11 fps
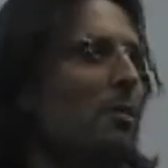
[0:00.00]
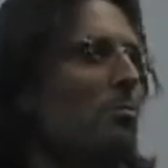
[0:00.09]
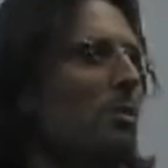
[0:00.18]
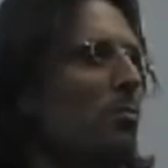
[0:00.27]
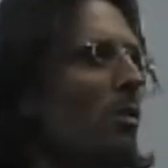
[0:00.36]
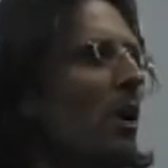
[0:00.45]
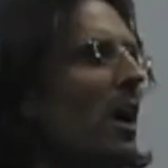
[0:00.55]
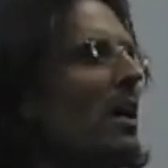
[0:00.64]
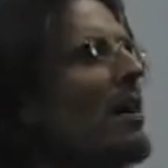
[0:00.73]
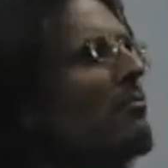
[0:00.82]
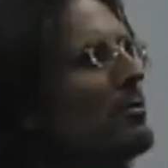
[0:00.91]
But why
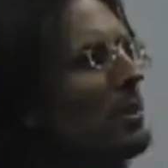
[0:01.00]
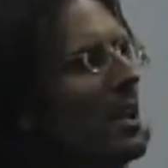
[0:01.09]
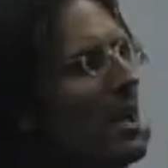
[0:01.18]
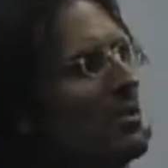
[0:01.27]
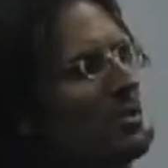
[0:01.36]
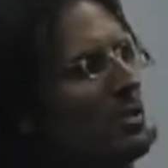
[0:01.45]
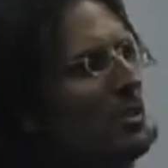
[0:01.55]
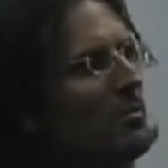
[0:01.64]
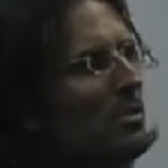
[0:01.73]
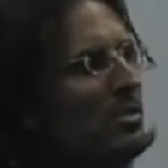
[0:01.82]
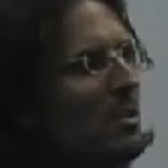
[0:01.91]
have a
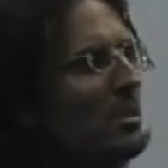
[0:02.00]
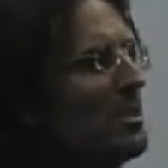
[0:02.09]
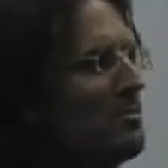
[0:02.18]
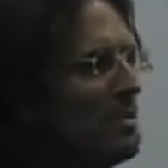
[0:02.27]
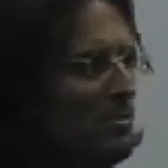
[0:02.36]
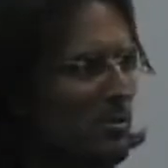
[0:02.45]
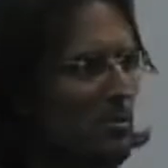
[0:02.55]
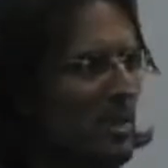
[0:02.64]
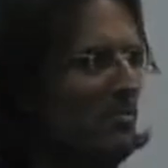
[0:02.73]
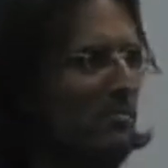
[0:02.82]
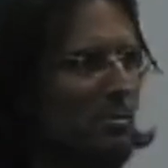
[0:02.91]
relationship with somebody, even if it's
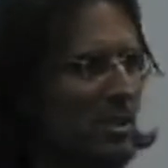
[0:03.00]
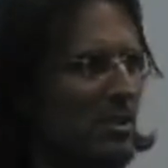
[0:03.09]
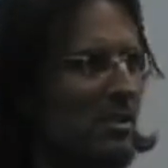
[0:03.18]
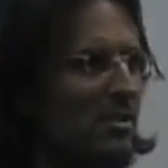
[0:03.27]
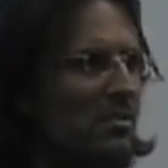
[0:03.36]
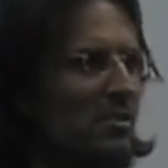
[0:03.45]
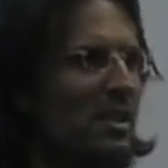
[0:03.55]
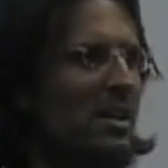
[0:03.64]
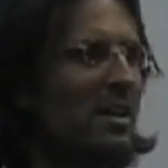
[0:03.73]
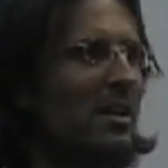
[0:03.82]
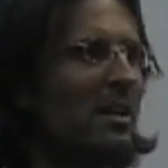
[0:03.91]
been 40 years,
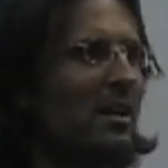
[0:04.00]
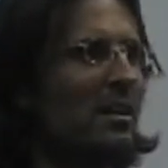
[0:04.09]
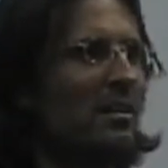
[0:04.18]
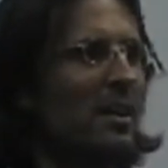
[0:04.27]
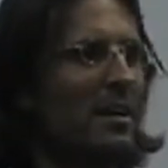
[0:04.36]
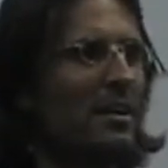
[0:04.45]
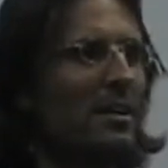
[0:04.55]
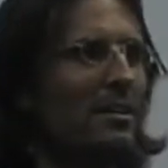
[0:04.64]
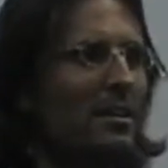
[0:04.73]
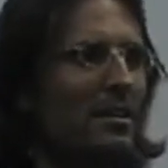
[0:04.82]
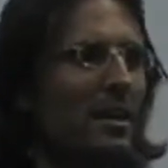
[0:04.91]
that
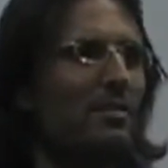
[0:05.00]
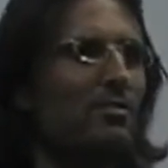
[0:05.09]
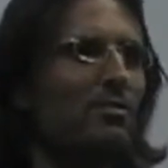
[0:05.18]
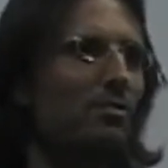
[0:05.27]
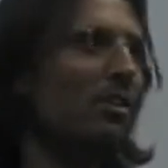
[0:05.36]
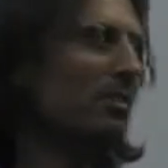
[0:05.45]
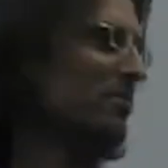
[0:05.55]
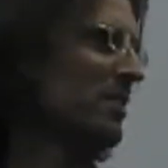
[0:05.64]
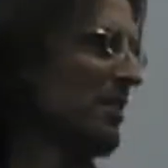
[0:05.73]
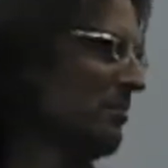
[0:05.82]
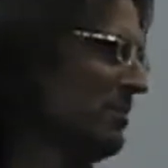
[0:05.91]
in the end you're not
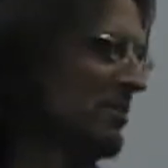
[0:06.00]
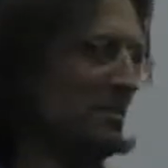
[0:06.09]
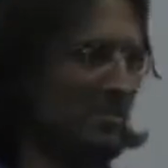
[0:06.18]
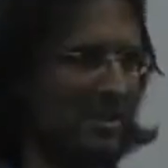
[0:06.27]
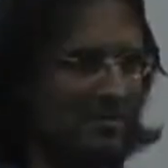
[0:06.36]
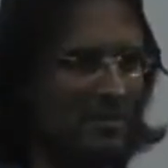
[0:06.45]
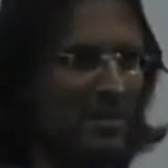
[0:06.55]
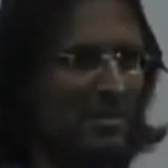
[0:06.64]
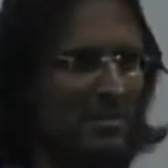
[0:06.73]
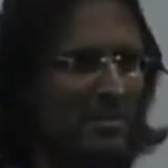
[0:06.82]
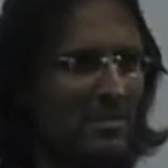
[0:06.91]
dealing with something with?